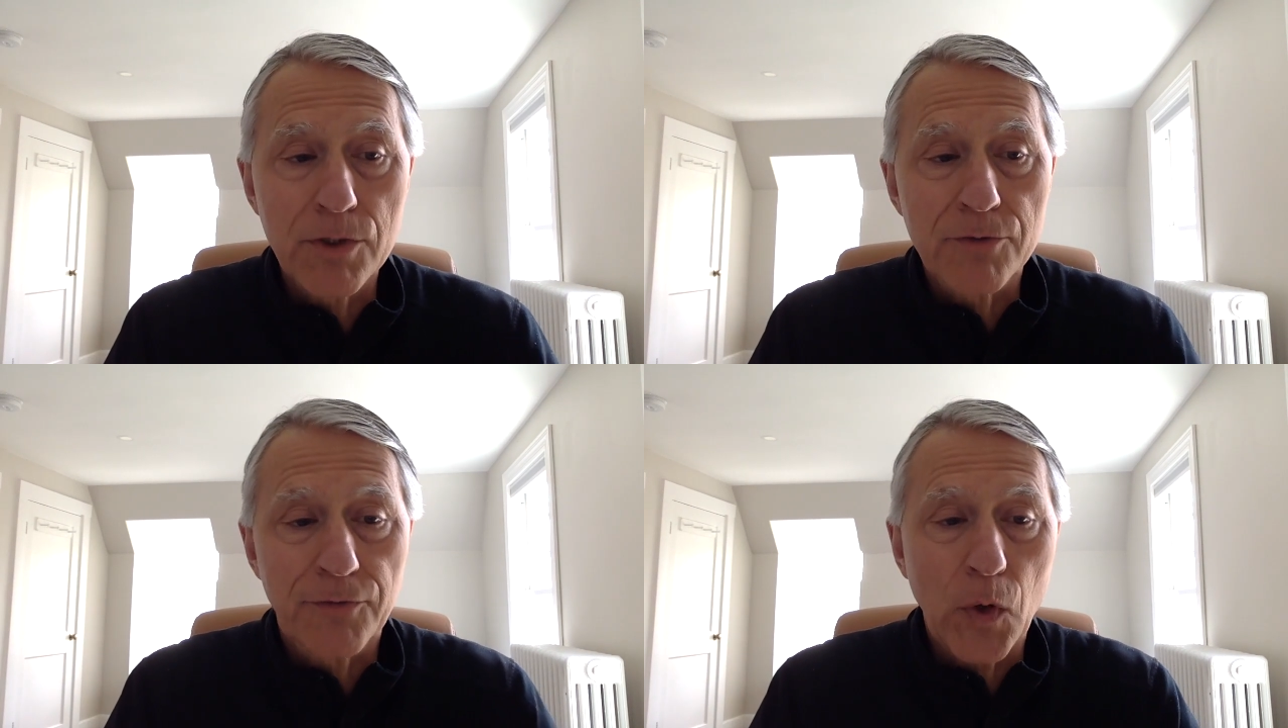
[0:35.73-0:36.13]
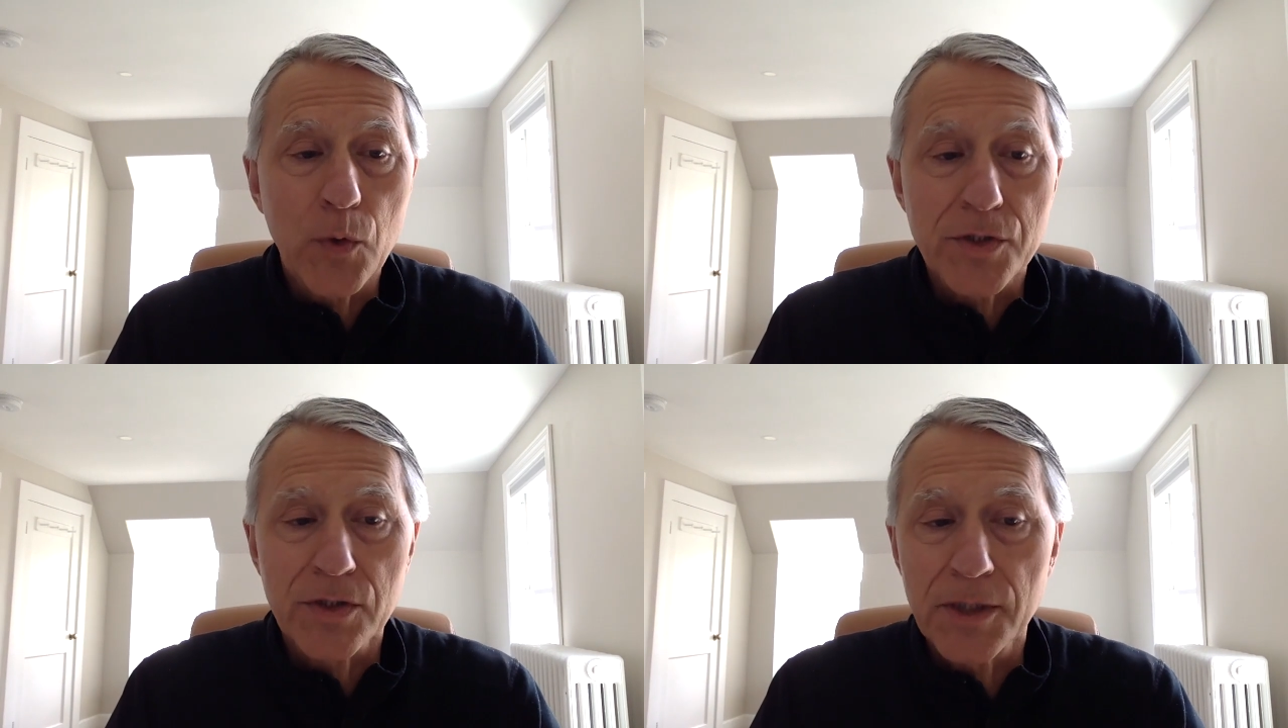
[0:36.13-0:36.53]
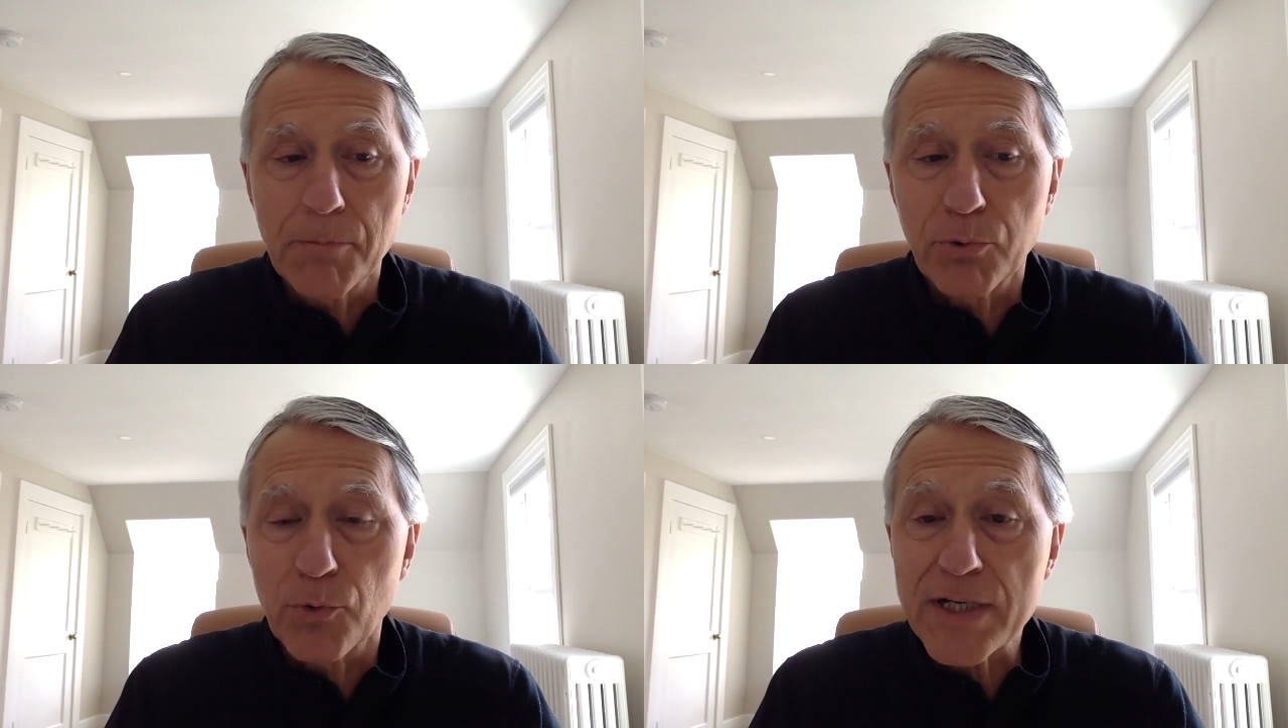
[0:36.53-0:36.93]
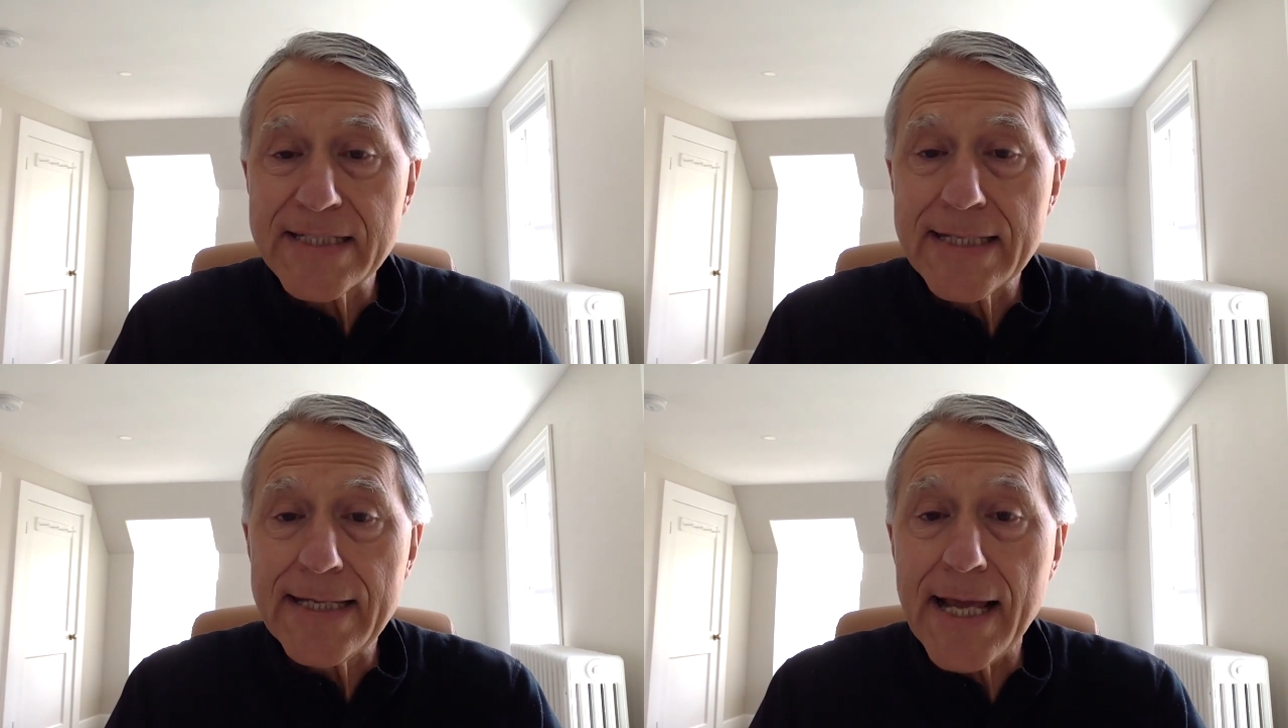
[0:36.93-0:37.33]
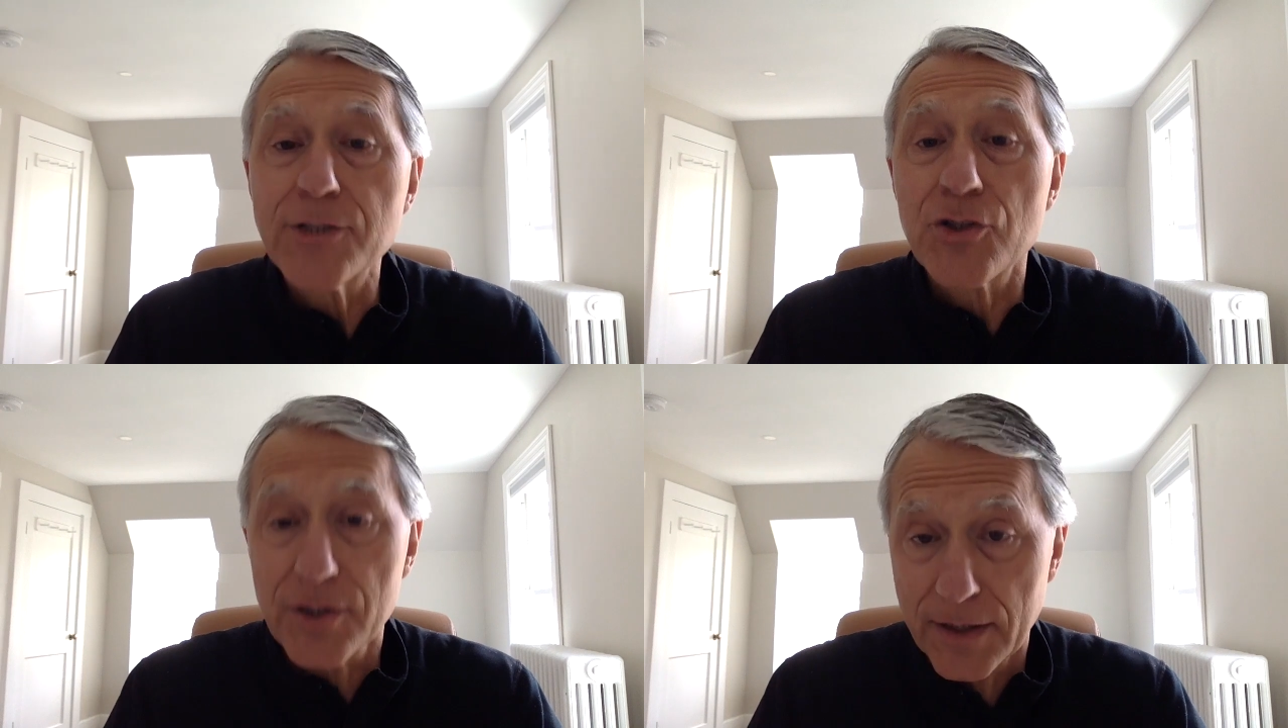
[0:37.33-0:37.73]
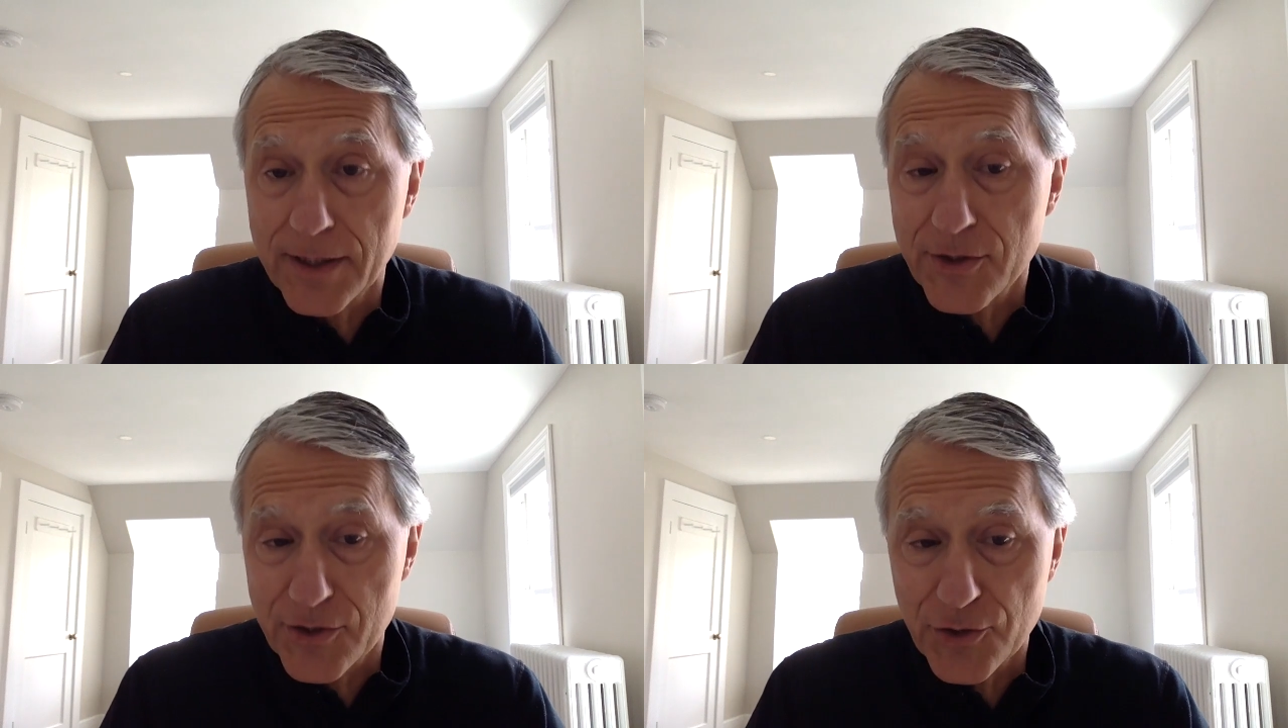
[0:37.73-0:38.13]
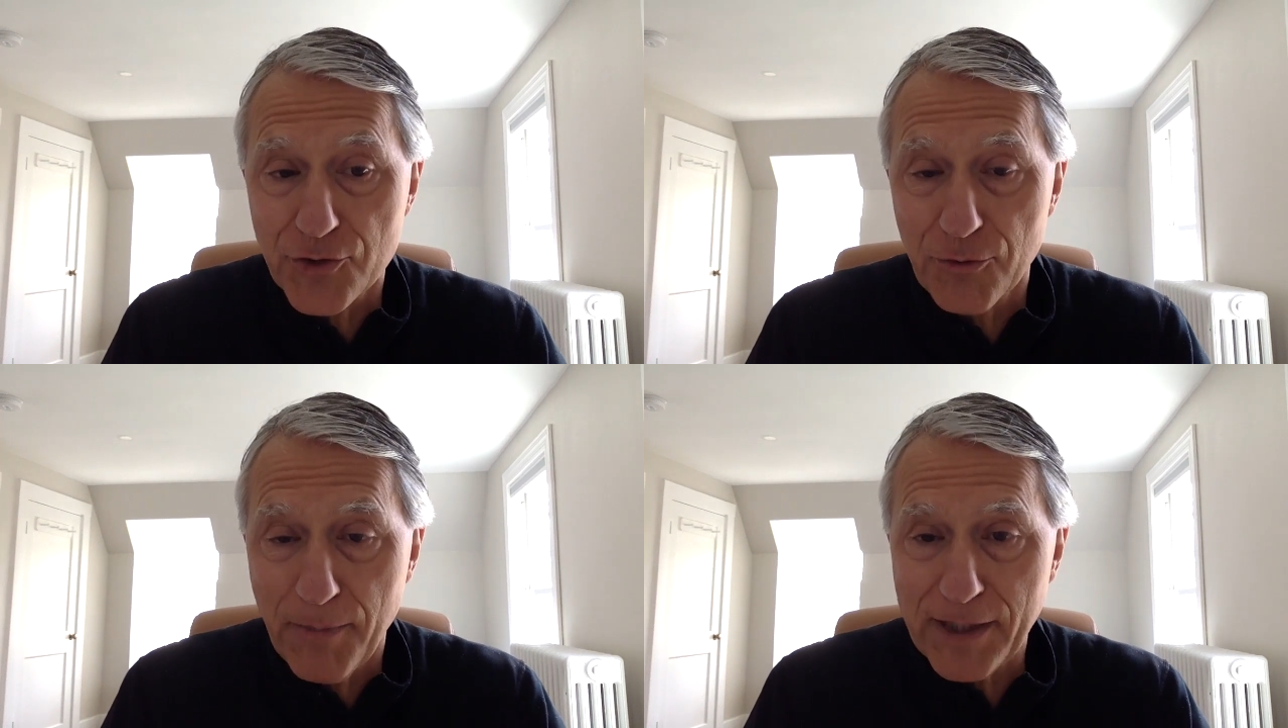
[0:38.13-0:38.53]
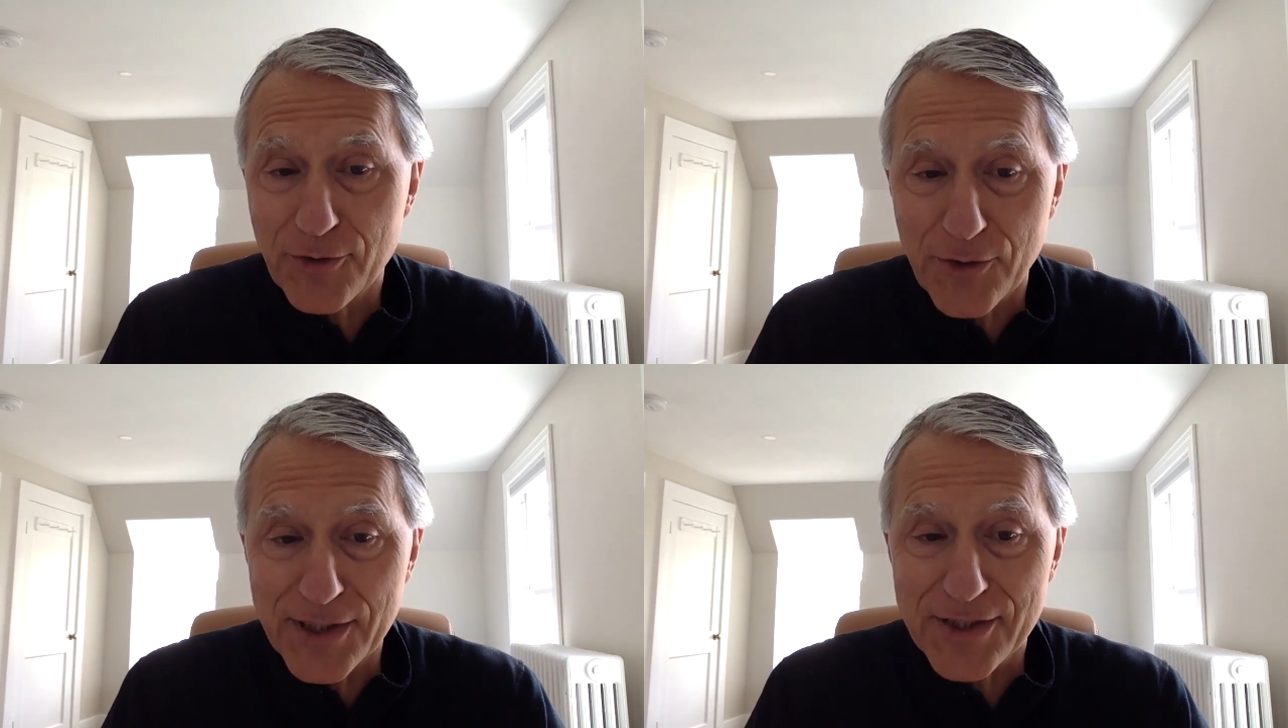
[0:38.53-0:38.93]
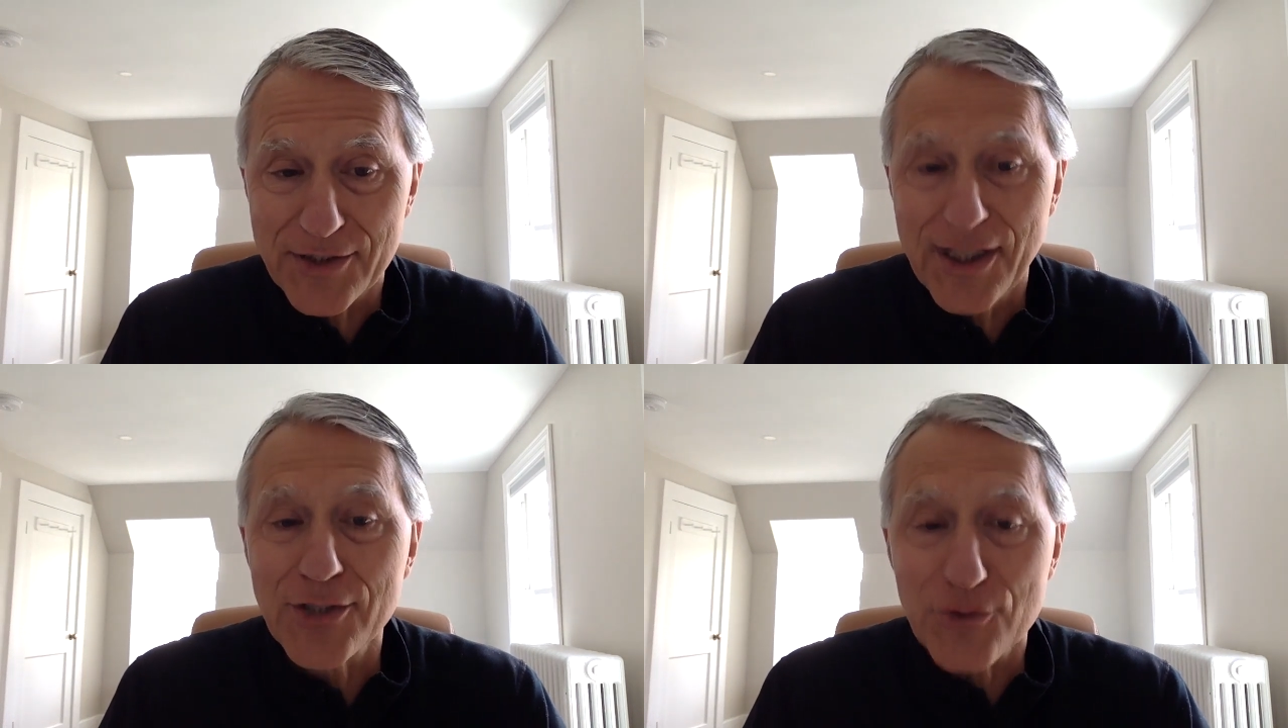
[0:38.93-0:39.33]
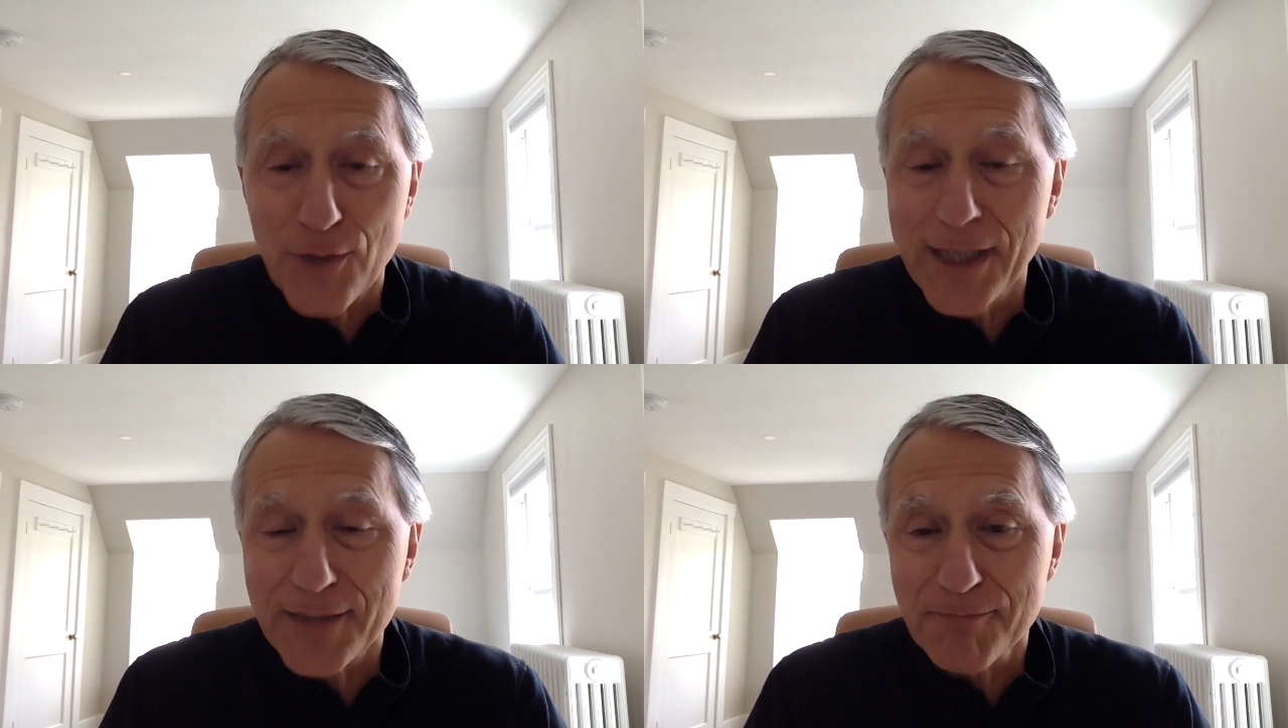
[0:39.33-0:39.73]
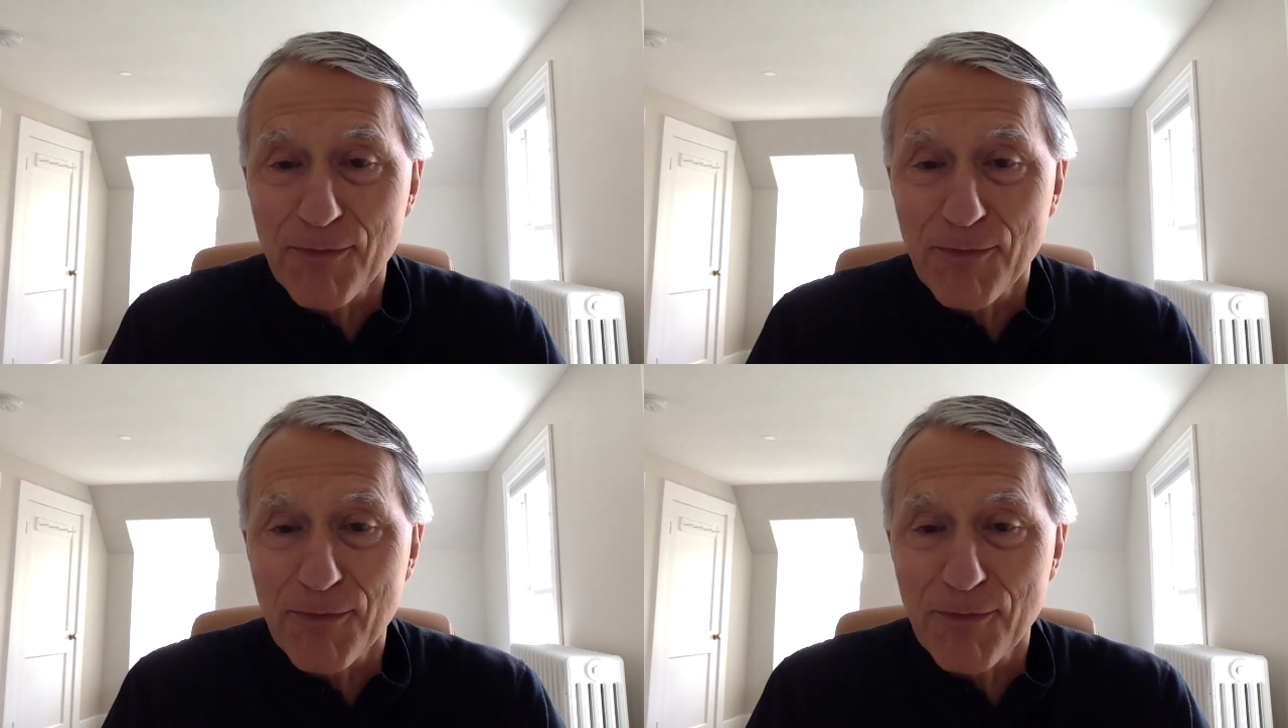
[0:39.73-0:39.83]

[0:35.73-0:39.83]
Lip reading: to focus on the presidential decision matrix. That's right,